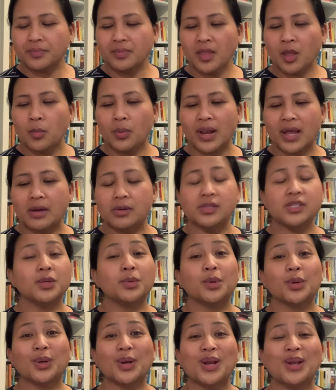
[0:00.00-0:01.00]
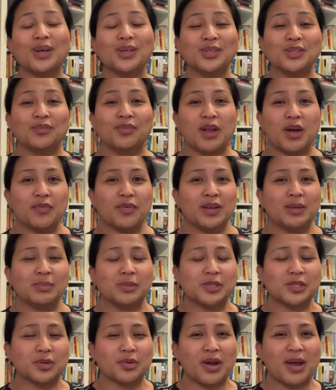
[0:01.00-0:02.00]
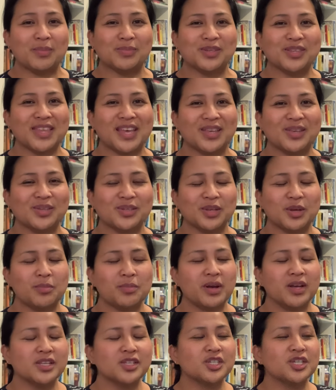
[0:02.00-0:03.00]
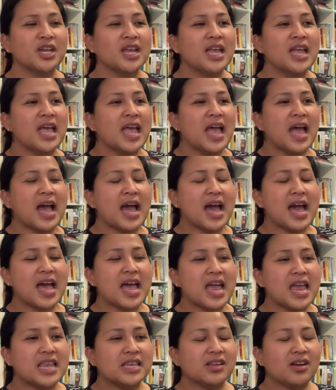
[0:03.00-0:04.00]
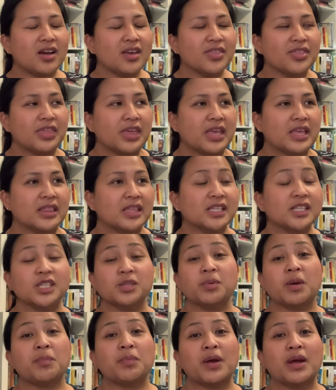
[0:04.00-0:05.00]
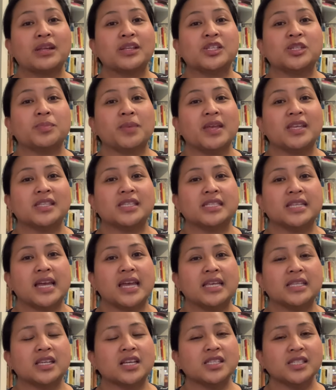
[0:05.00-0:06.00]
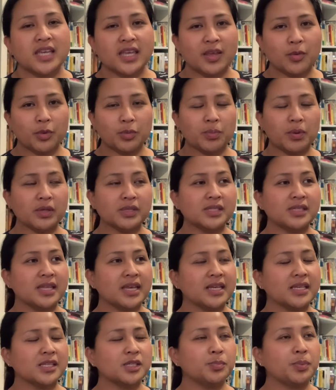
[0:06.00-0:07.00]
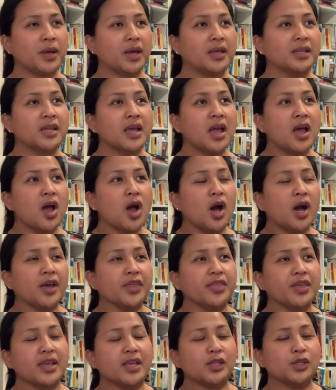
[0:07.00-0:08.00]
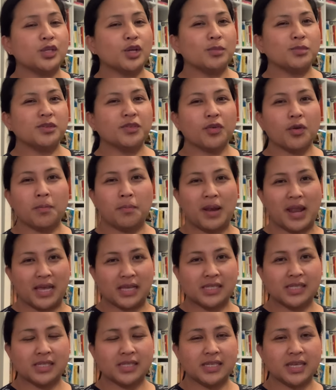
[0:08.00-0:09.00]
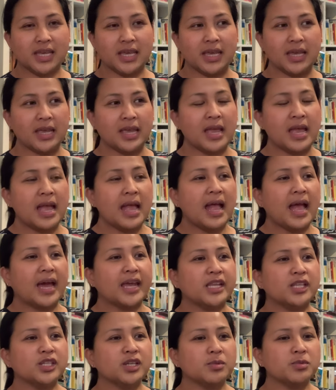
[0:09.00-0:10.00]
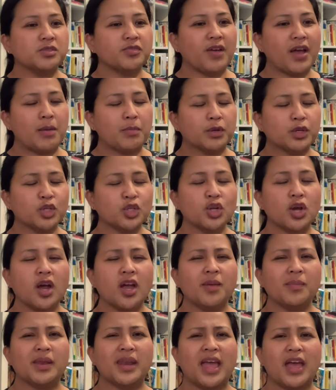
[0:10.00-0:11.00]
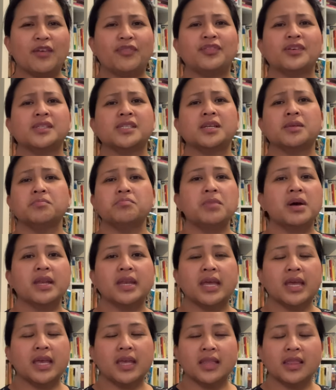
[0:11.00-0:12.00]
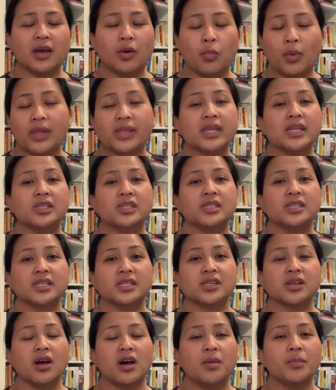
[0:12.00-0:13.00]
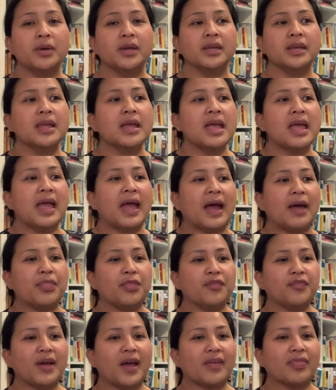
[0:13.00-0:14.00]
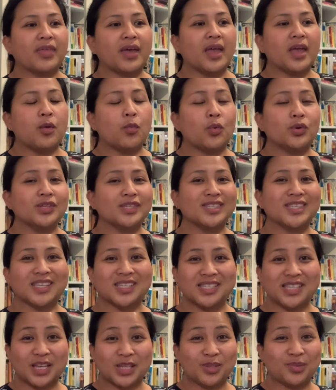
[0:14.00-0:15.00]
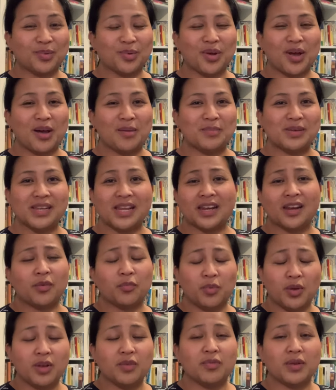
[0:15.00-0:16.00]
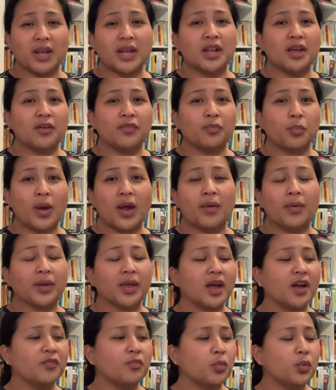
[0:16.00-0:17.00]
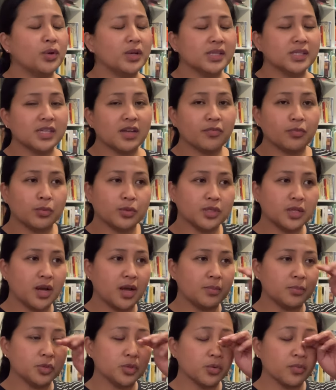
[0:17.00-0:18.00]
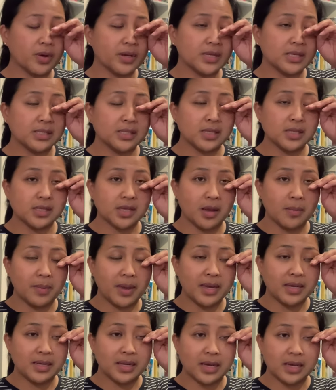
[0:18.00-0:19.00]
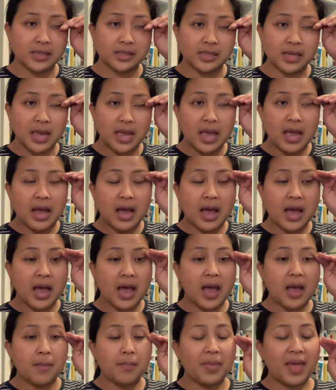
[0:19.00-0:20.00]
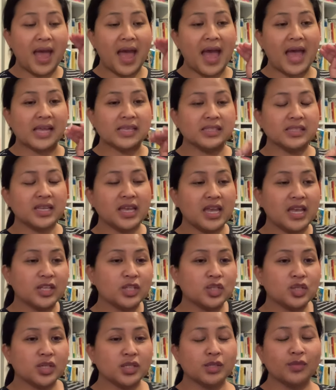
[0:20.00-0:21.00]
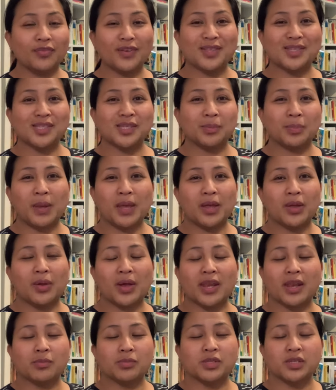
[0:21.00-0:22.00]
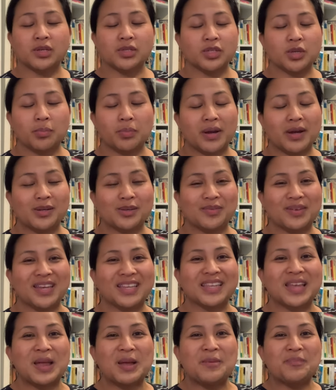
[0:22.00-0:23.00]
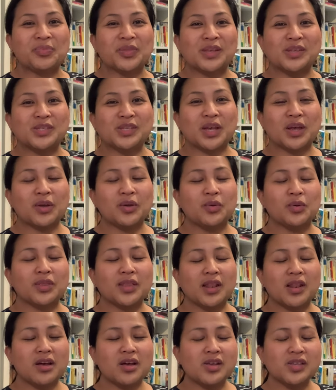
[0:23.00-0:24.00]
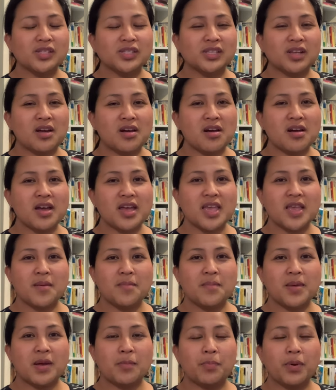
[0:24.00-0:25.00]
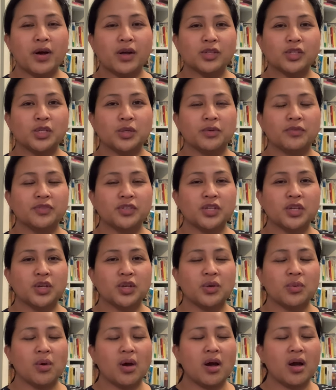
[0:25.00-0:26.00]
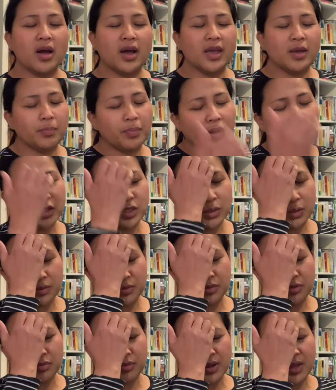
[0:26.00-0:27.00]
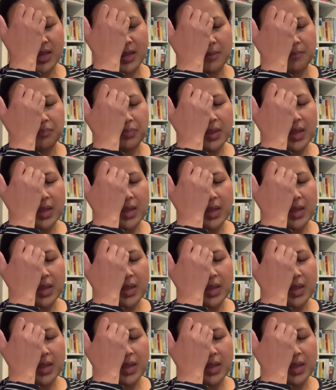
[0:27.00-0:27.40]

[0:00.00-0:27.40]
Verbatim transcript: what else? So it got a lot of love on Instagram, so thank you so much. And I think this is my proudest make to date. I say that with most things, but I think in terms of complexity and in terms of how much time and effort and money that went into this garment and the fact that it was a successful garment and I really, really love wearing it. I've worn it several times already since I made it um, and it just fits the bill and I'm so, so proud of it. So the last time, part two of two, I part two of three,